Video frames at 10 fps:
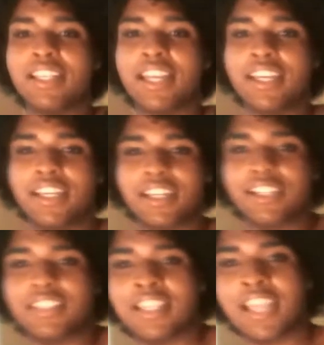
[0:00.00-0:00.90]
like
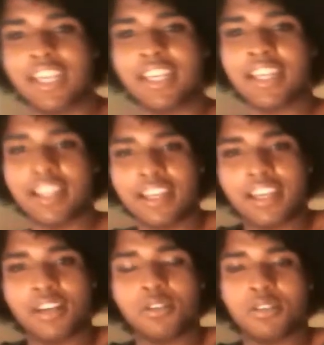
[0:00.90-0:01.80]
take,
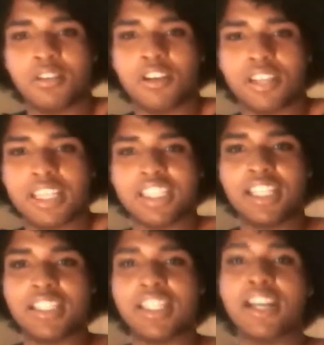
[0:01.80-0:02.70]
oh, all that
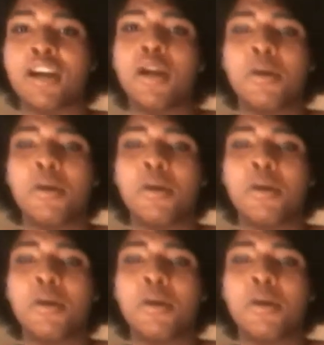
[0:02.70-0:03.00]
chest hair,